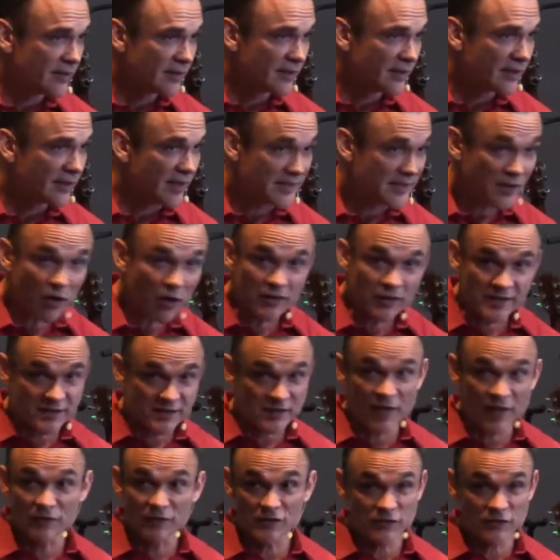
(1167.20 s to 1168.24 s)
Because all this
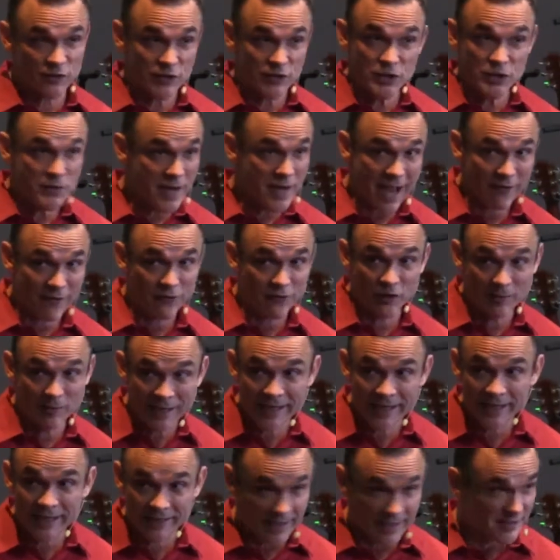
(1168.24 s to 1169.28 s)
stuff is for you, not for
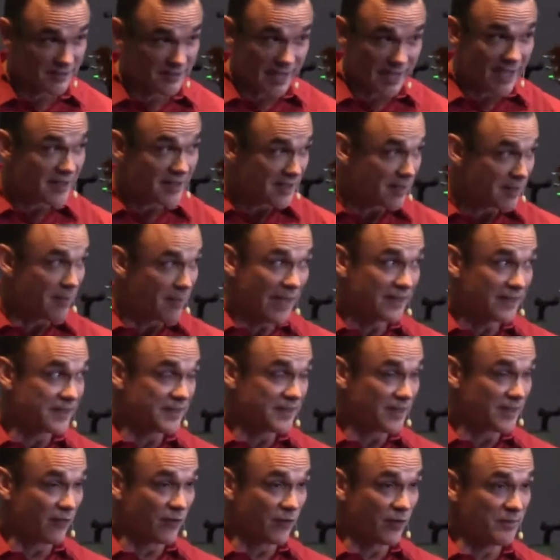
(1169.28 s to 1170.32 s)
me. That's, God didn't make this
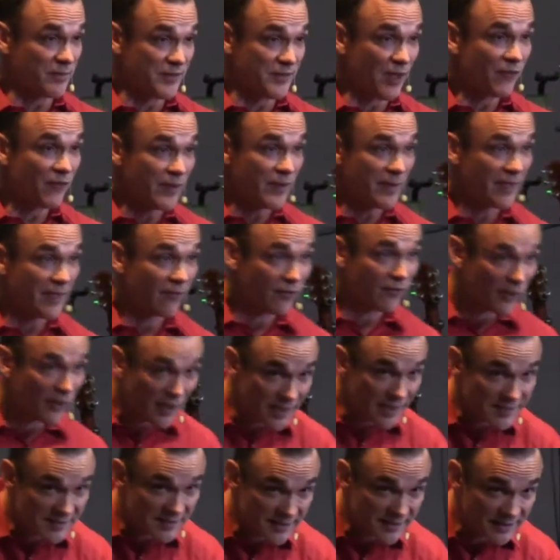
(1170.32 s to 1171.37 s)
stuff for himself, He made it for
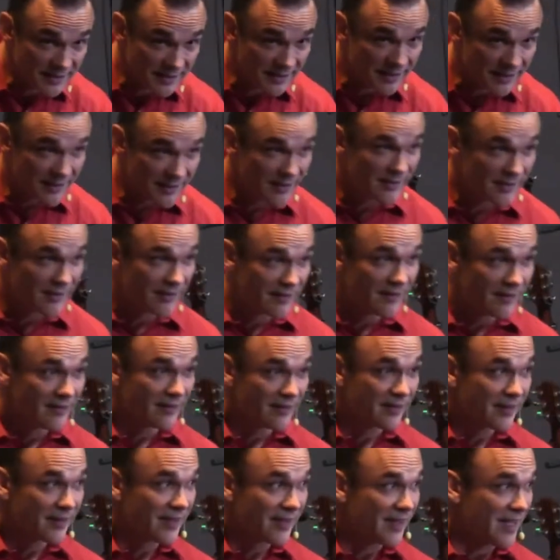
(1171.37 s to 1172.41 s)
us. Yep.
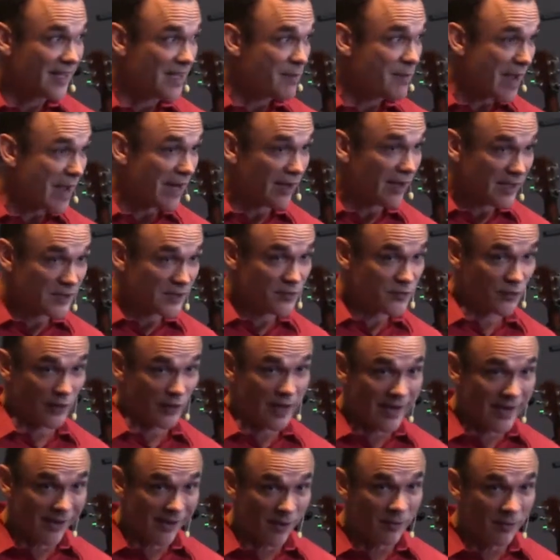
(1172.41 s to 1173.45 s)
He made us for
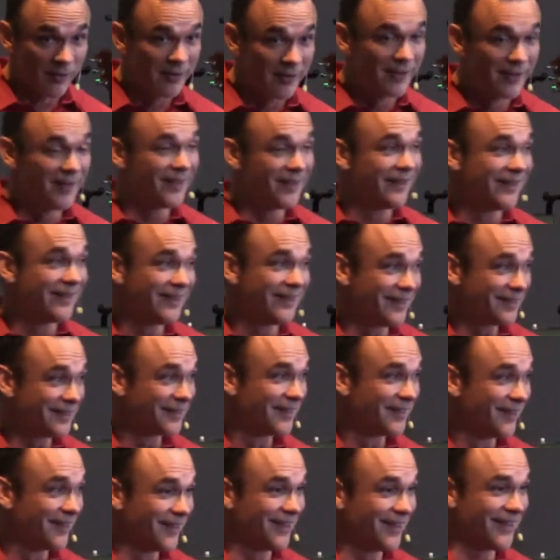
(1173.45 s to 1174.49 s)
Him.
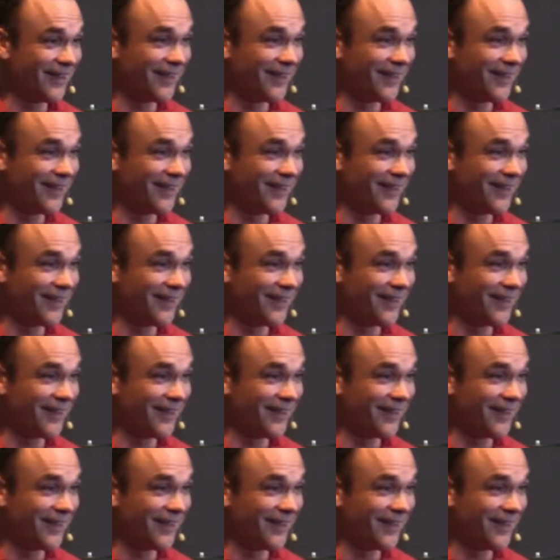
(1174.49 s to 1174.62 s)
Yeah.